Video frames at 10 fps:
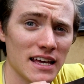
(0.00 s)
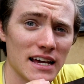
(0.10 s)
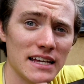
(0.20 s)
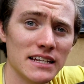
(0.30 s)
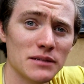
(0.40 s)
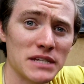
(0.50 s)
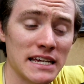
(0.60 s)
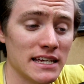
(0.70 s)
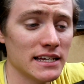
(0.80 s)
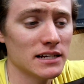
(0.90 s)
Ended up
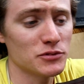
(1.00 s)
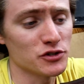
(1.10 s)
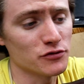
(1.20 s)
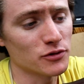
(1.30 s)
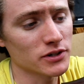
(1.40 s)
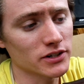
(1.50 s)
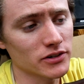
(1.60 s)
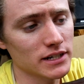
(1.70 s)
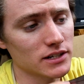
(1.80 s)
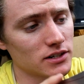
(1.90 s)
taking it up to 400
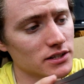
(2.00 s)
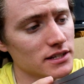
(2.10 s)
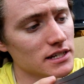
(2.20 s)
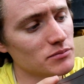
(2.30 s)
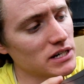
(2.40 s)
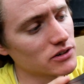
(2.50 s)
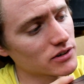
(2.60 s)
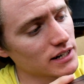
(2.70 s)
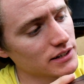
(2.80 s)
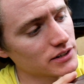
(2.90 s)
grit on the belt
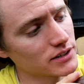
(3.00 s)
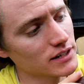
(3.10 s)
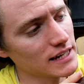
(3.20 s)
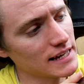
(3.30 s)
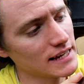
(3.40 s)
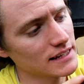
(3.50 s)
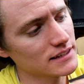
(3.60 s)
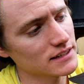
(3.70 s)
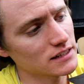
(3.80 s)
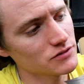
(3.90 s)
grinder,
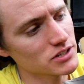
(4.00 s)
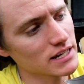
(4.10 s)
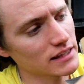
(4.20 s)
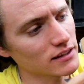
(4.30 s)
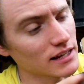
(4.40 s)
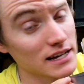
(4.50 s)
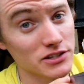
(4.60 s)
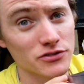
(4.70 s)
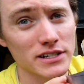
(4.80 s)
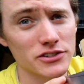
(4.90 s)
and just got the
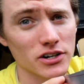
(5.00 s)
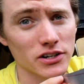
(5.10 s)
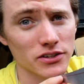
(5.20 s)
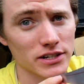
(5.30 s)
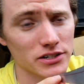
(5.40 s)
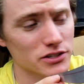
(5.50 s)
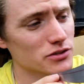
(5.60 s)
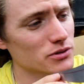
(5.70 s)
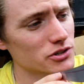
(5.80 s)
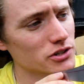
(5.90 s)
lines redrawn on there, just
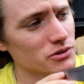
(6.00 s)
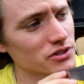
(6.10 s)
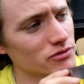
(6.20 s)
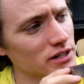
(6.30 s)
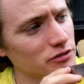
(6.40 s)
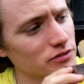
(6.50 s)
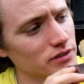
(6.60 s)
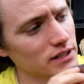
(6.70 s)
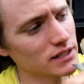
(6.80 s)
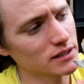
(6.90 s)
sort of showing the rough
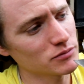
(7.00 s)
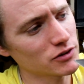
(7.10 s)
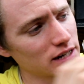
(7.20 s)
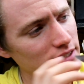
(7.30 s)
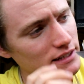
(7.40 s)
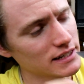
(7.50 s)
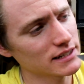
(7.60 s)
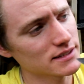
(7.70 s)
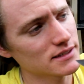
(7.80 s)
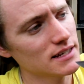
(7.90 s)
grind
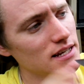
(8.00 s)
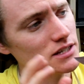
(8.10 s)
lines.